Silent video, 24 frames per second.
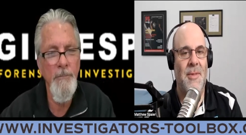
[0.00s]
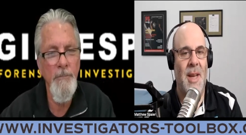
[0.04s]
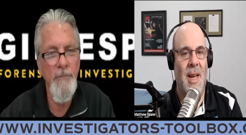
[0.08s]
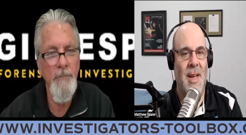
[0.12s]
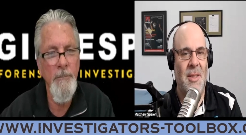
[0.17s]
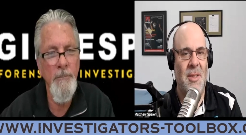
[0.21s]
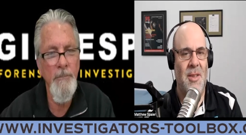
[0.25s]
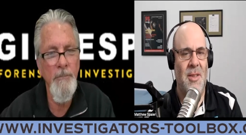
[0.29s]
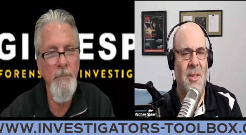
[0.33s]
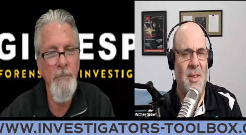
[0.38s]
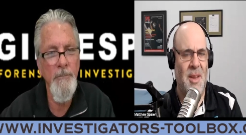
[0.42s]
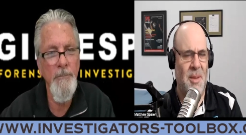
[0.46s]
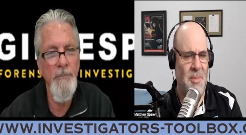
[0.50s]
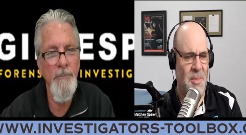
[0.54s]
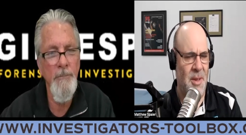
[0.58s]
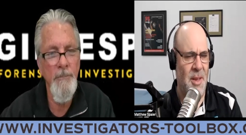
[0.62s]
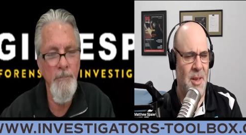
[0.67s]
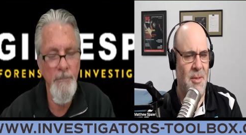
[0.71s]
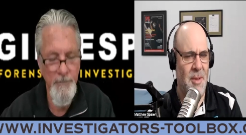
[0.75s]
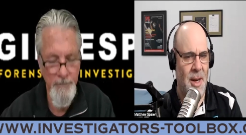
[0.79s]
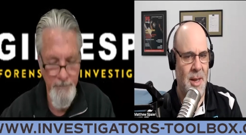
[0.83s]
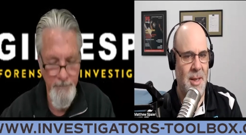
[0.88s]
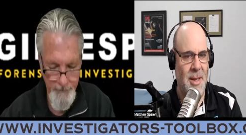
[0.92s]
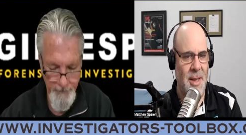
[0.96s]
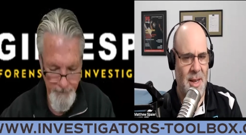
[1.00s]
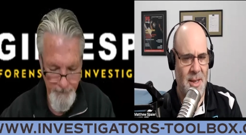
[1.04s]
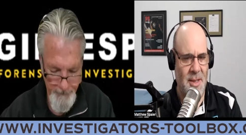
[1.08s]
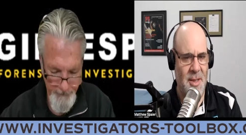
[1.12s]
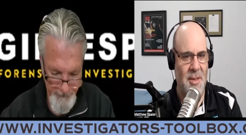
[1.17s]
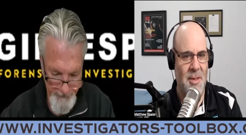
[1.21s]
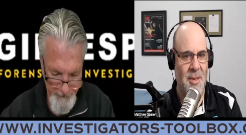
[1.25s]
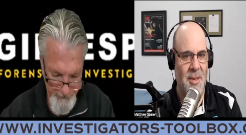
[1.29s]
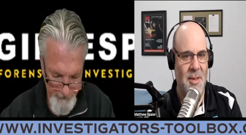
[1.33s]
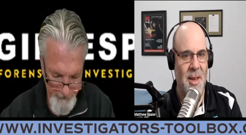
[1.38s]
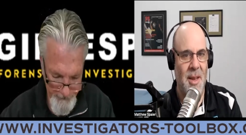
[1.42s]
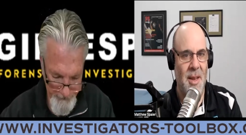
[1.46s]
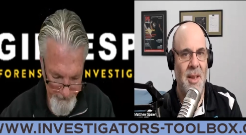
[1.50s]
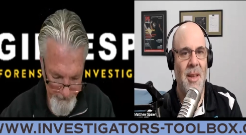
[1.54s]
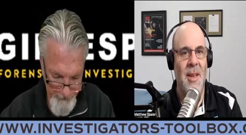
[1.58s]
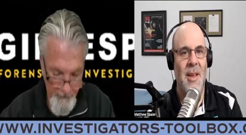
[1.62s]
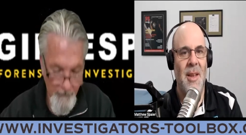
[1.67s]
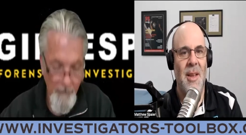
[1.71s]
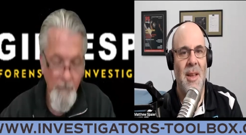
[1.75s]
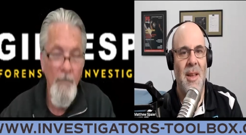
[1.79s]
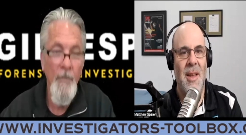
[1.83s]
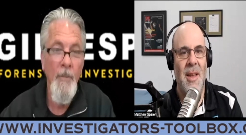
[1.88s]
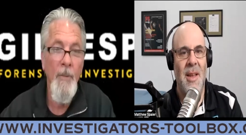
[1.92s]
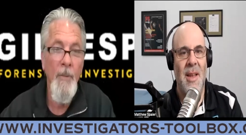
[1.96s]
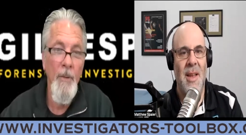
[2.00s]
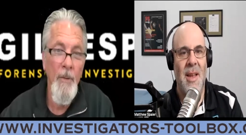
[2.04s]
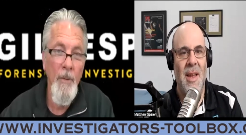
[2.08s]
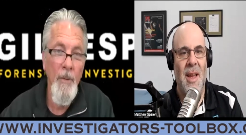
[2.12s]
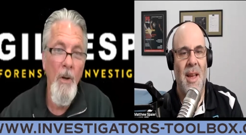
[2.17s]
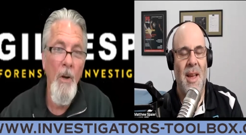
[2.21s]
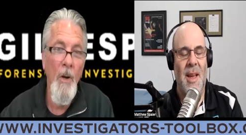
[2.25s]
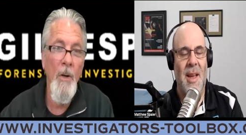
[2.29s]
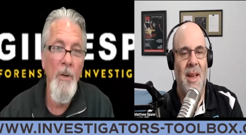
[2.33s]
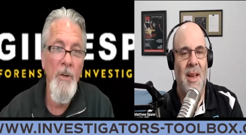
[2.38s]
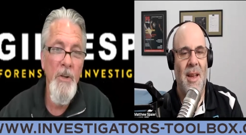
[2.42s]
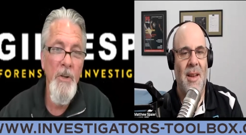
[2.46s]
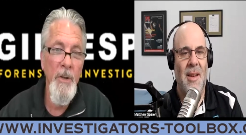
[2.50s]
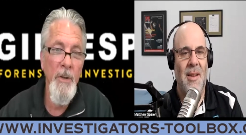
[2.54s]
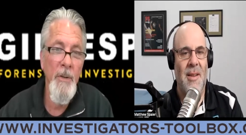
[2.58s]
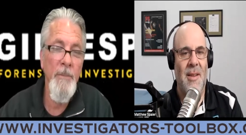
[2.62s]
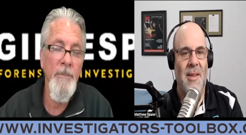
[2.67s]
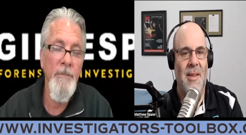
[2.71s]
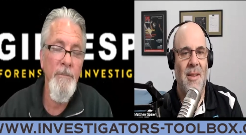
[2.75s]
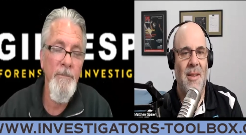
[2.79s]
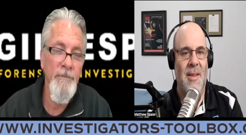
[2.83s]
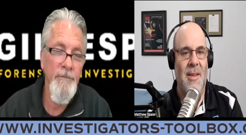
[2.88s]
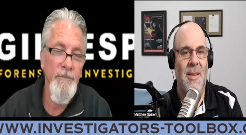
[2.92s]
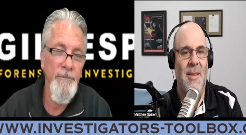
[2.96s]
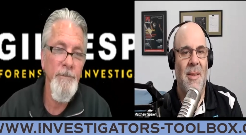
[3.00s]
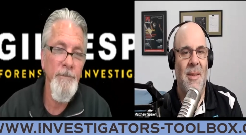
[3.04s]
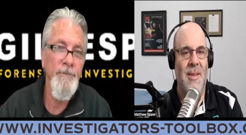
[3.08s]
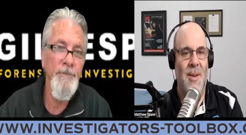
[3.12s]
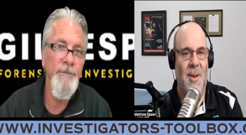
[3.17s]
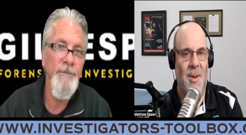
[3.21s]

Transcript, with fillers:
Speaker 1: Texas, I believe, right? Texas, and, Austin.